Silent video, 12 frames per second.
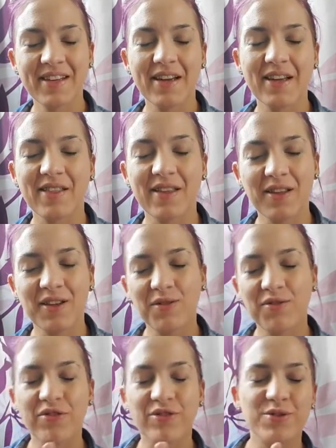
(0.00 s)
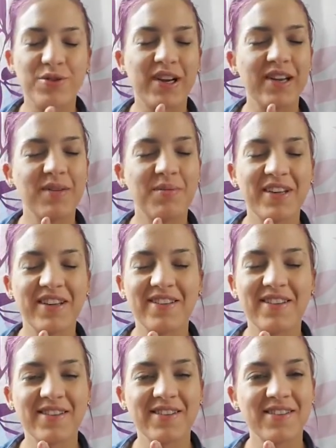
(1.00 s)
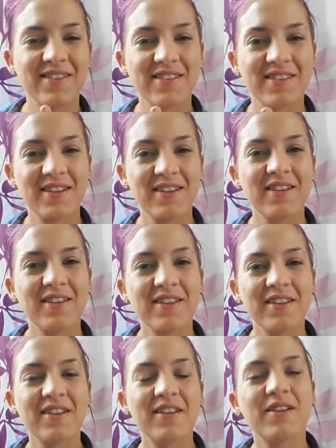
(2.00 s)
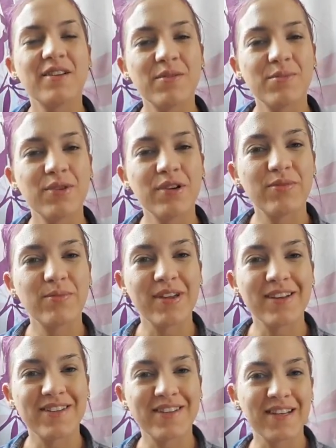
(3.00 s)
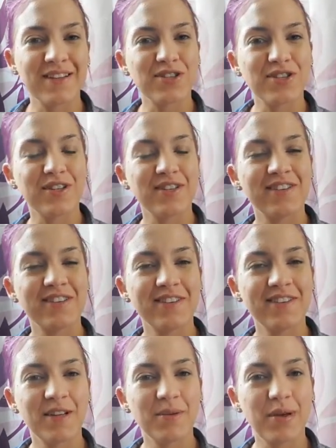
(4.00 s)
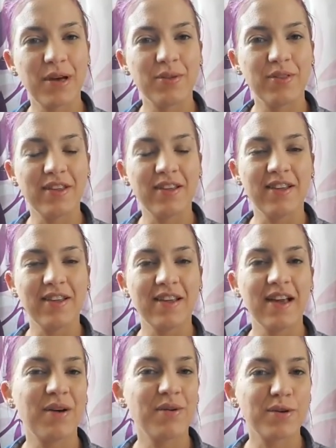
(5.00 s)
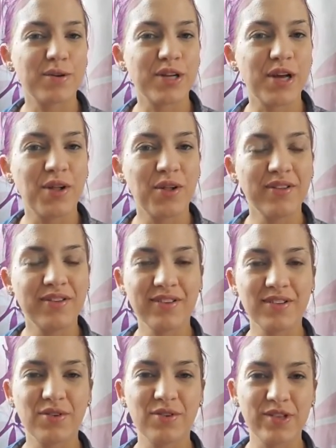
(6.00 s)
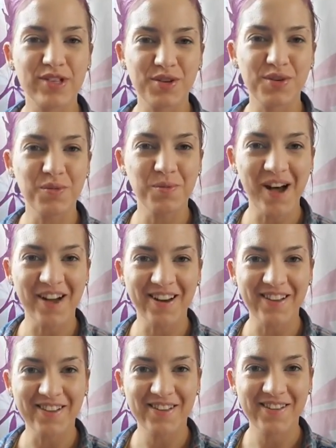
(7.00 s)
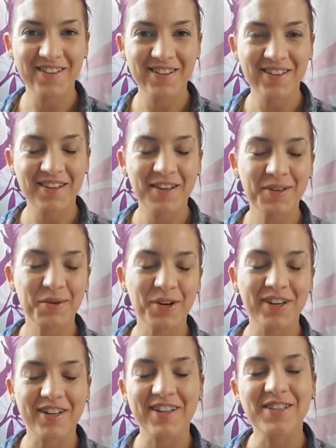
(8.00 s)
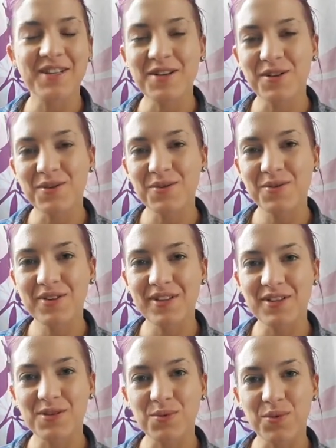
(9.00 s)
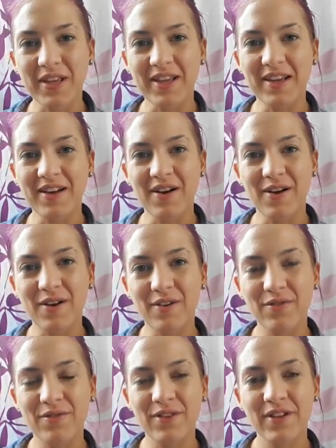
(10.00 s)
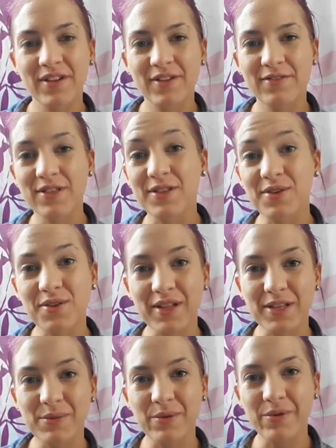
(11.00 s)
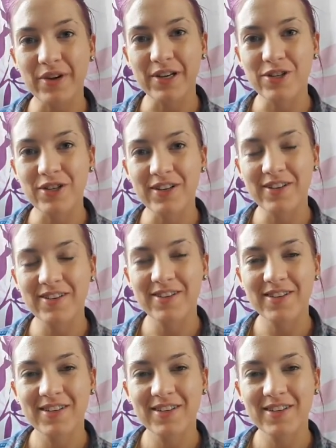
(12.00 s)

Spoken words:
I thank you for joining me in this brief meditation about the outer shell of our physical bodies. We're going to continue this week of physical exploration